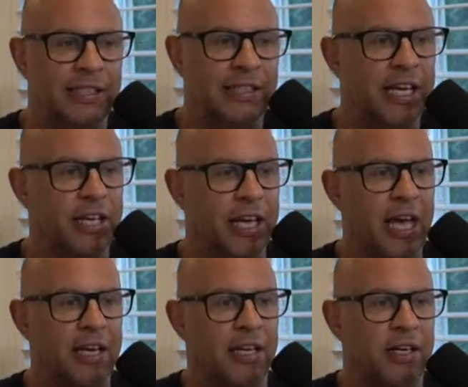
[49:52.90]
Yeah, you
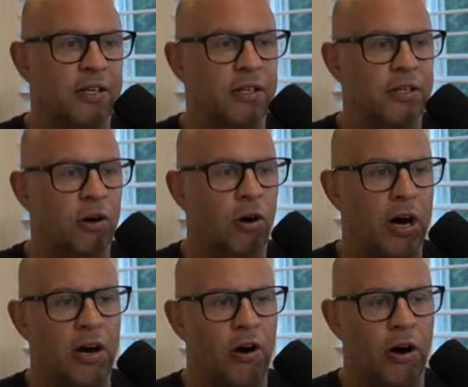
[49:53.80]
can.
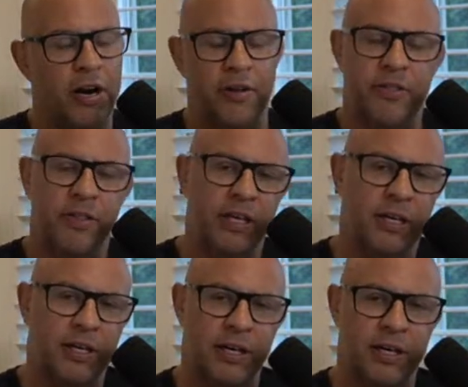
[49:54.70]
I don't
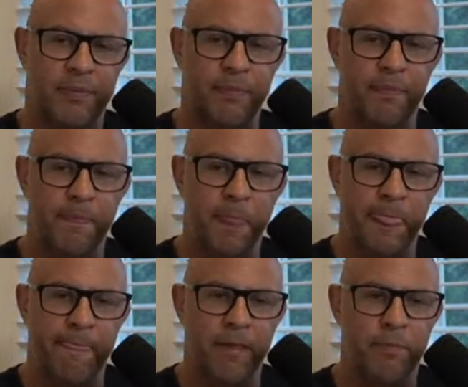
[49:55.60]
think
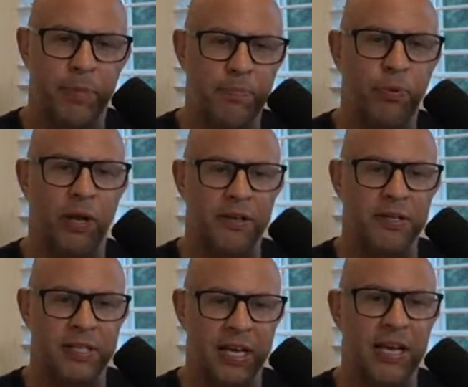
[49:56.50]
people
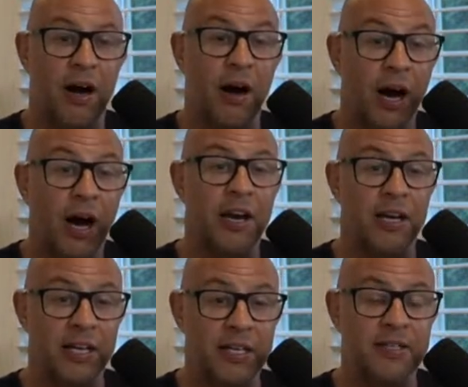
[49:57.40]
understand how hard
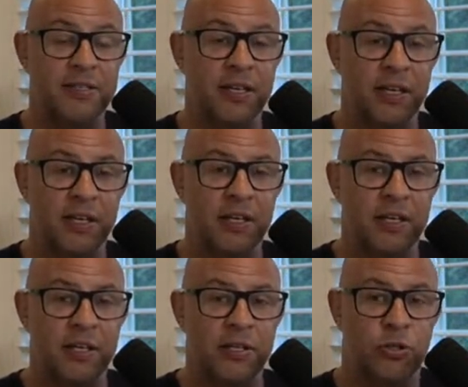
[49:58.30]
it is
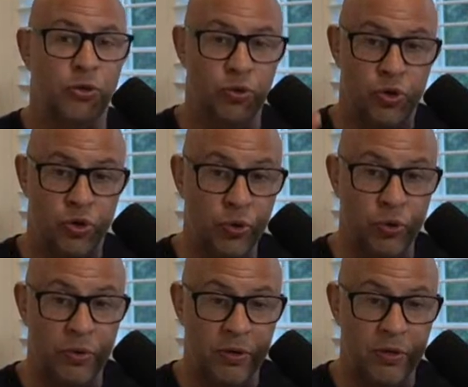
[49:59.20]
to
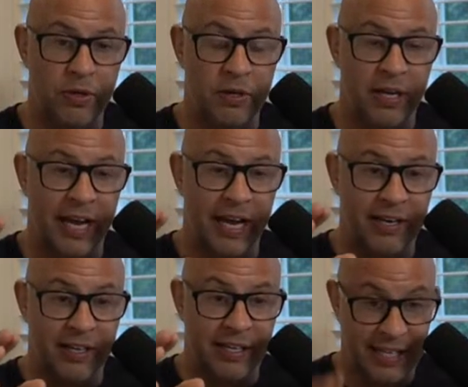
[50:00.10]
shoot
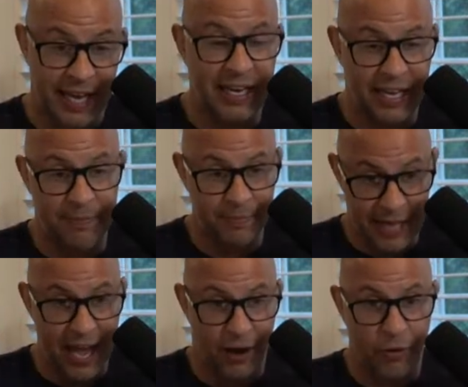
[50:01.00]
and get him
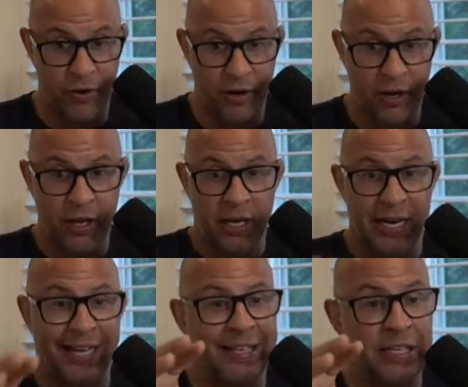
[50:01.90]
down,
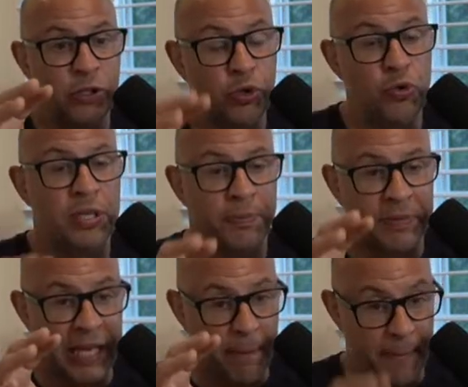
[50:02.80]
and then do
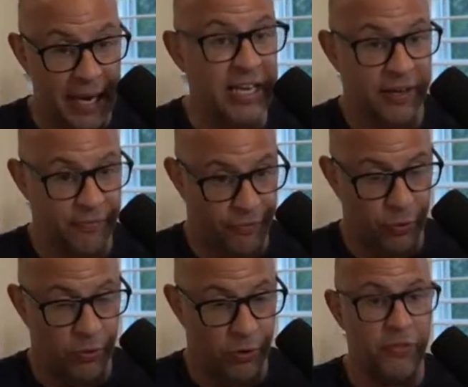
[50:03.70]
something
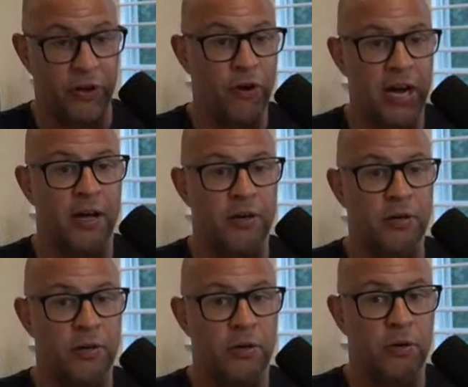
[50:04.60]
meaningful the ground
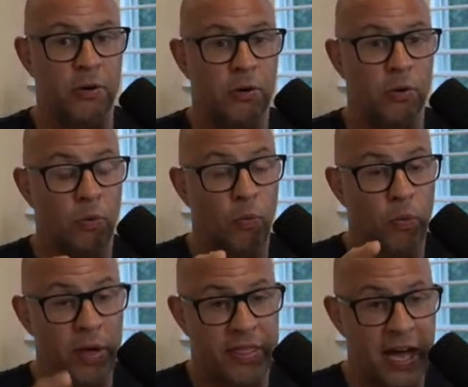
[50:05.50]

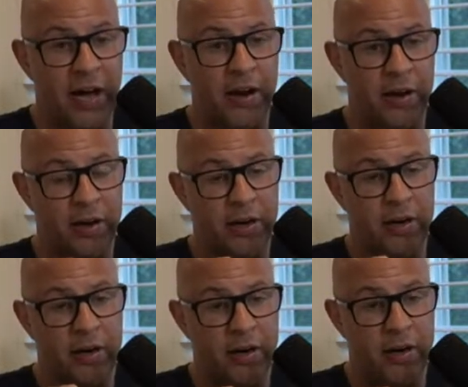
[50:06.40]
without
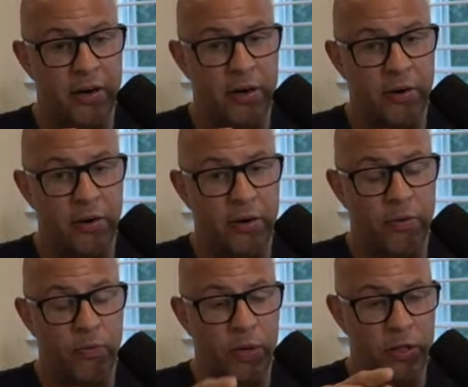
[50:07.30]

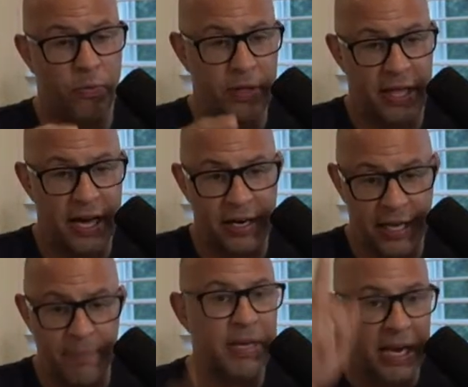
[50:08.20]
without
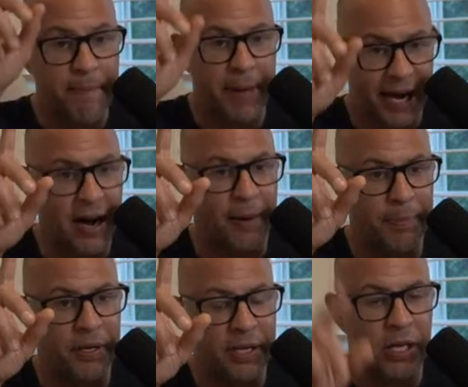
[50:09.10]
him getting back
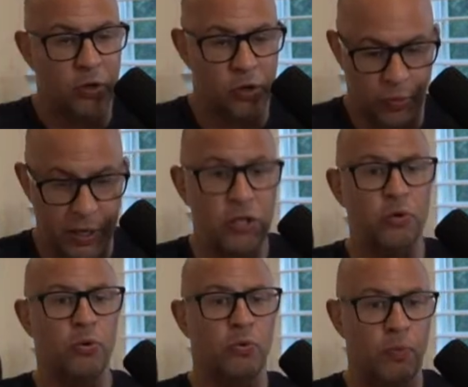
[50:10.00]
up. Because when
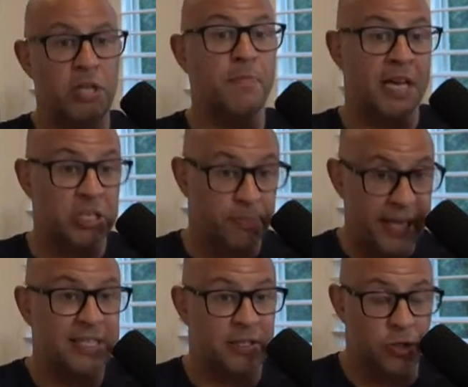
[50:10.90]
you make
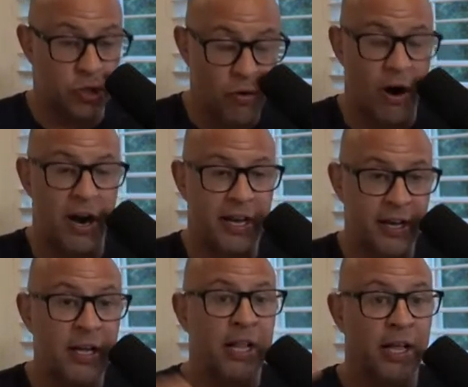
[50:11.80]
space to strike,
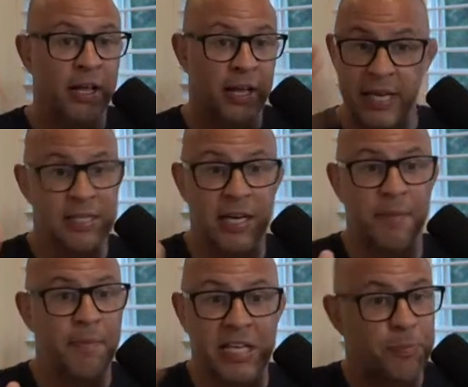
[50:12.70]
he's going to
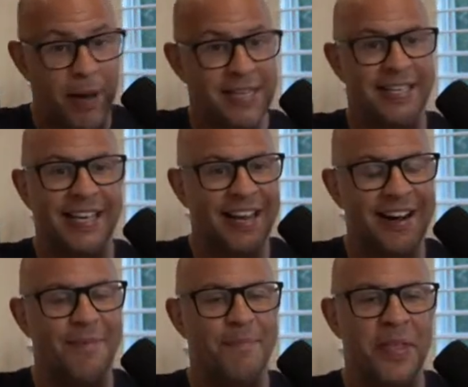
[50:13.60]
make space and get
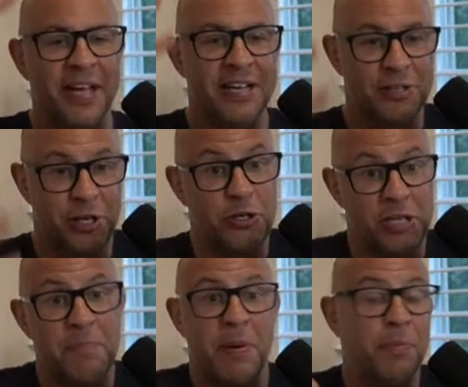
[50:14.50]
up. So you
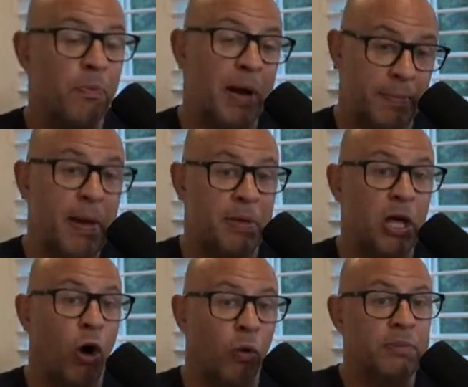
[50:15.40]
see people maybe
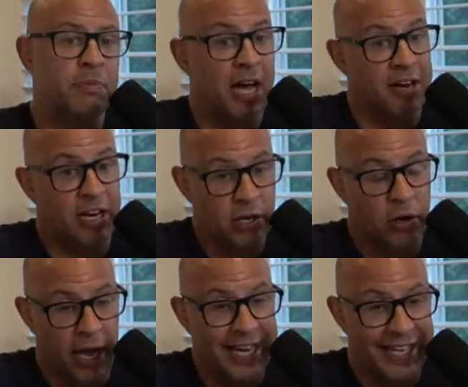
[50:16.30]
hold him down
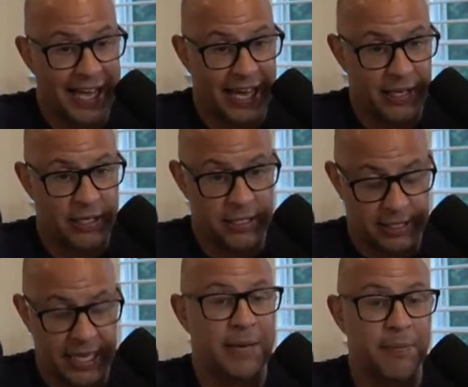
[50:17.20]
and
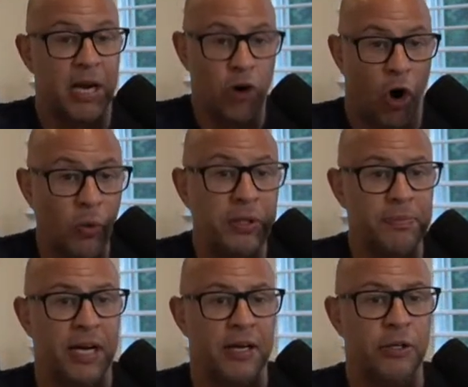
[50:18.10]
take him down and hold him
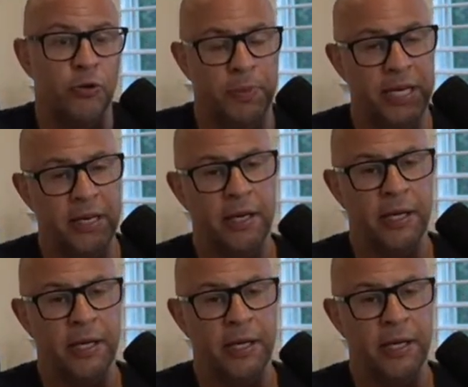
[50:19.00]
down a little bit,